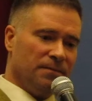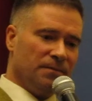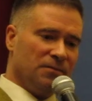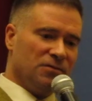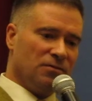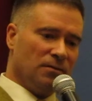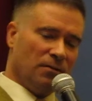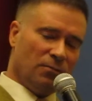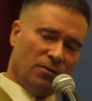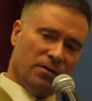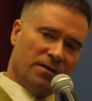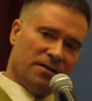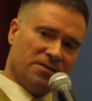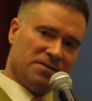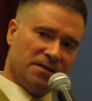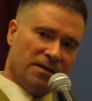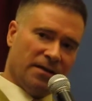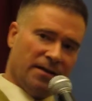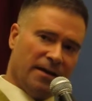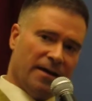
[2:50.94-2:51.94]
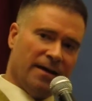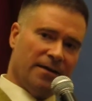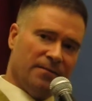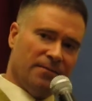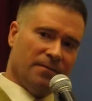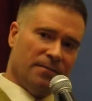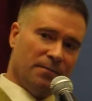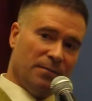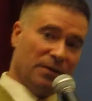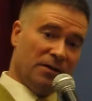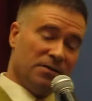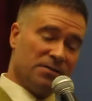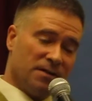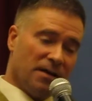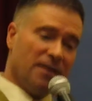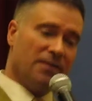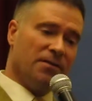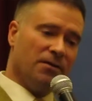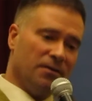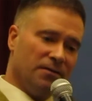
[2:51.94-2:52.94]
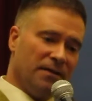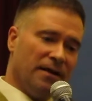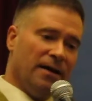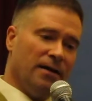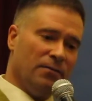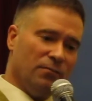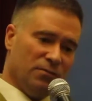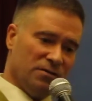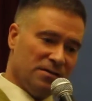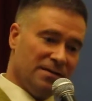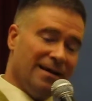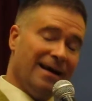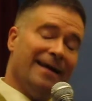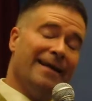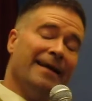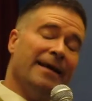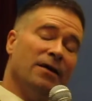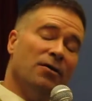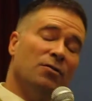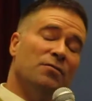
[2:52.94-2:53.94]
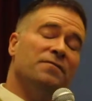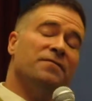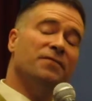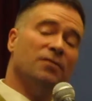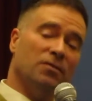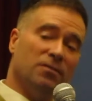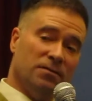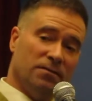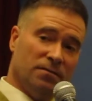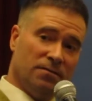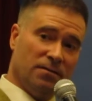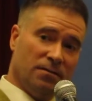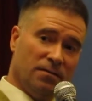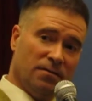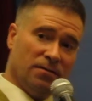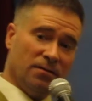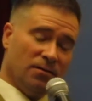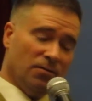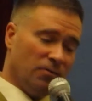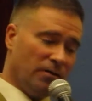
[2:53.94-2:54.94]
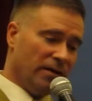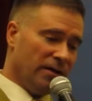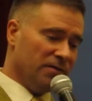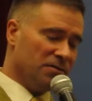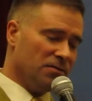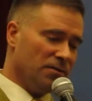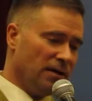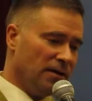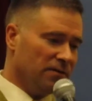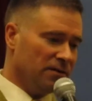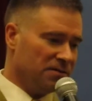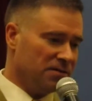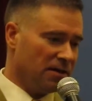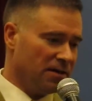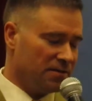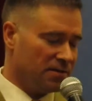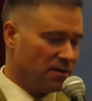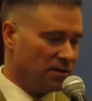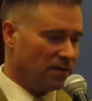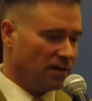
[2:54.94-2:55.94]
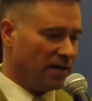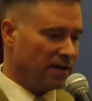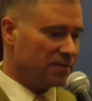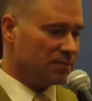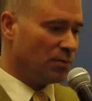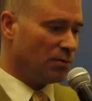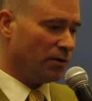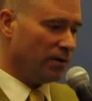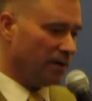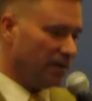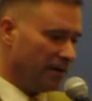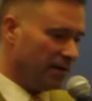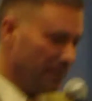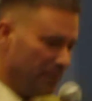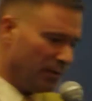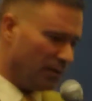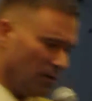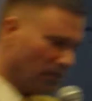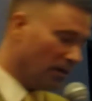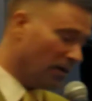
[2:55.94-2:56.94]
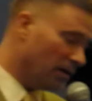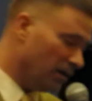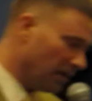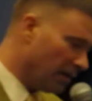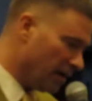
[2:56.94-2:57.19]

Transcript: So I wanted to say that, because I thought that was not helpful. Okay, so now let's get to the last point on NPR.